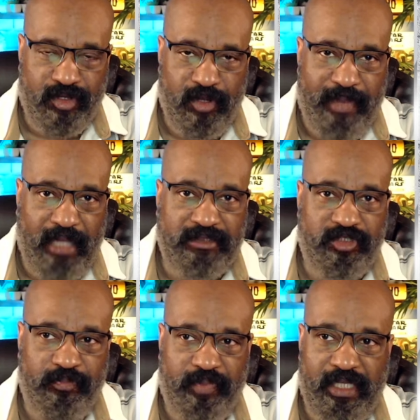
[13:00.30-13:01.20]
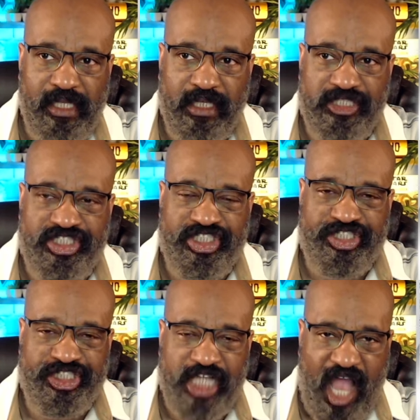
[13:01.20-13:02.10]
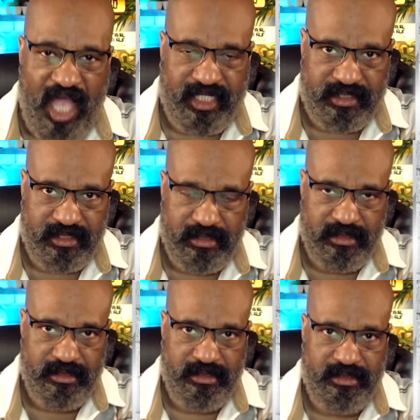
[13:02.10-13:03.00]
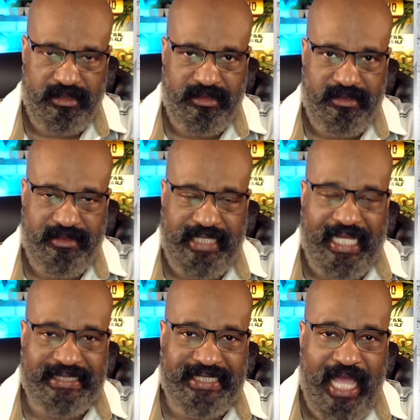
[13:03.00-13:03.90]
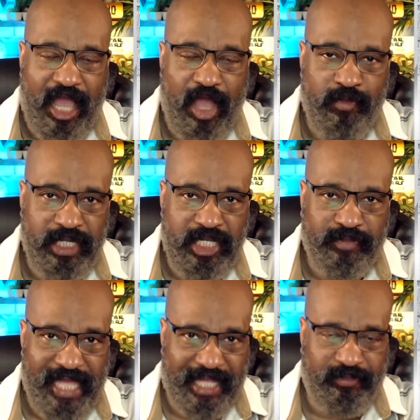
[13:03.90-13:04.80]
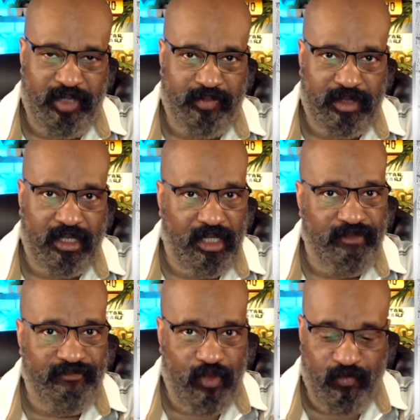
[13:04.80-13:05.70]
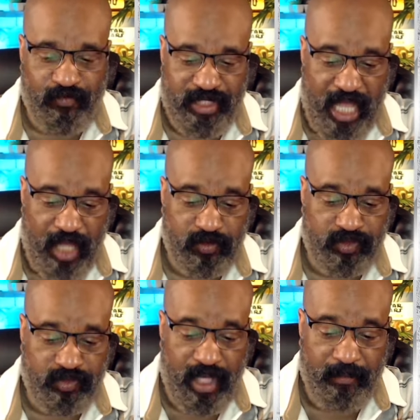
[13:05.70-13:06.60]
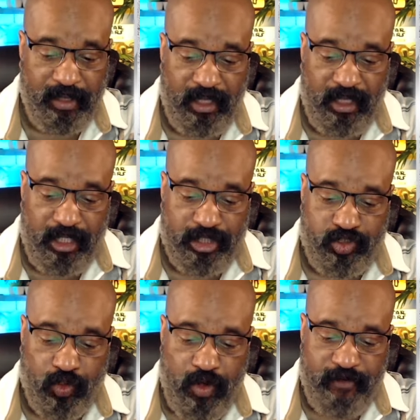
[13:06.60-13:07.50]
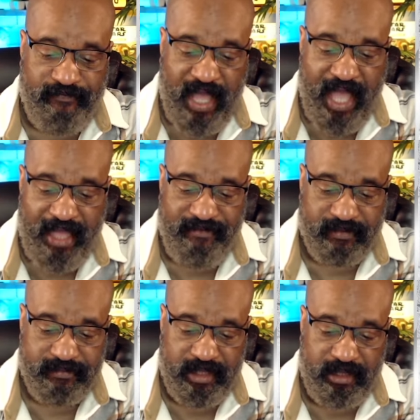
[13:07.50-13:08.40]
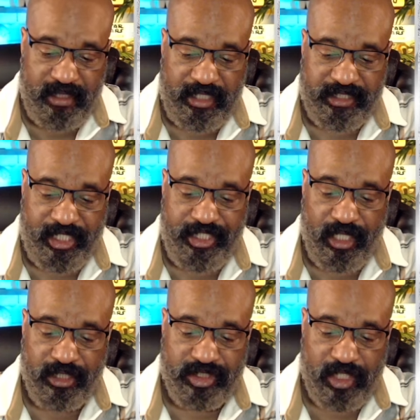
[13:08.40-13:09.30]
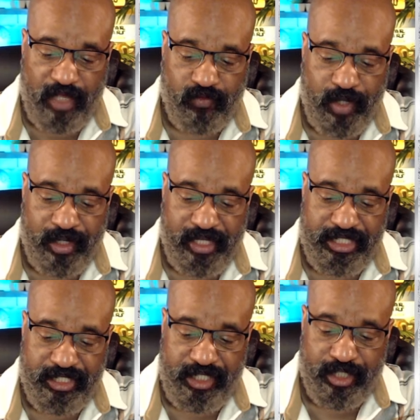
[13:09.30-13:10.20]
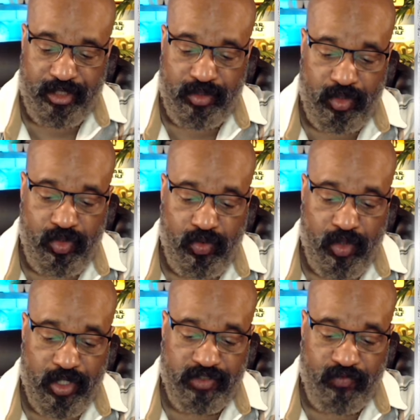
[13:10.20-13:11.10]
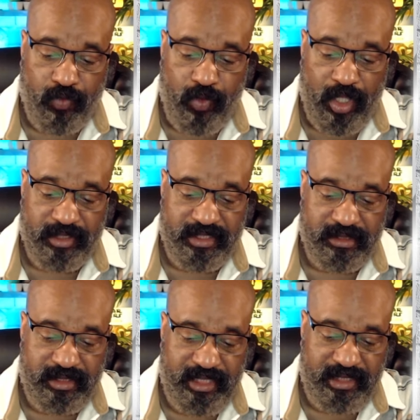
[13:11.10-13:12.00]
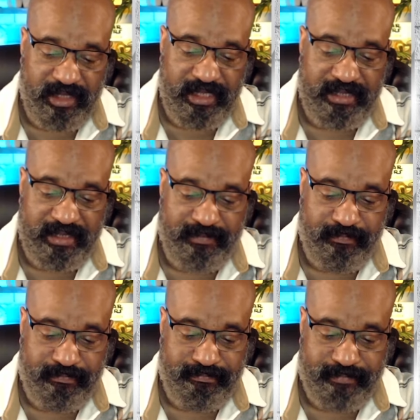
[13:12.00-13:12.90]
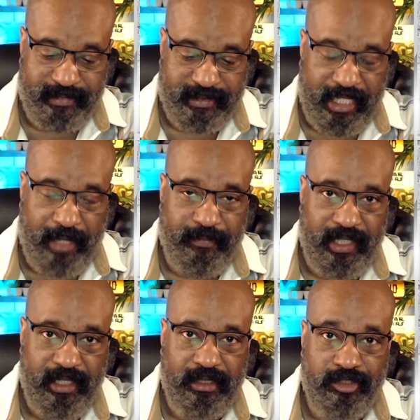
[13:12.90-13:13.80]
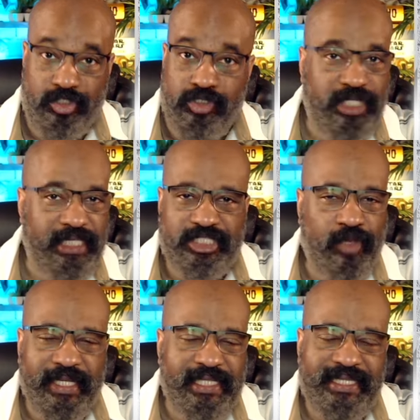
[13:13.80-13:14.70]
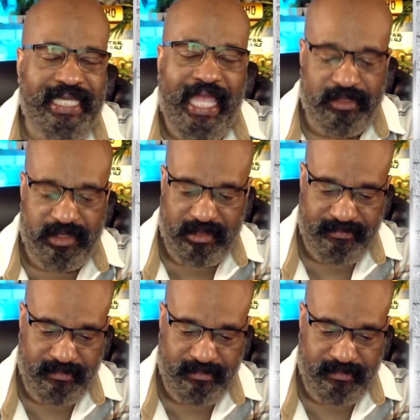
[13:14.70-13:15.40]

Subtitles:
are about to be shocked as to how many black people are going to vote for Donald Trump. Juror 5 is a young software engineer who works for Walt Disney Company. Do you need to know anything else?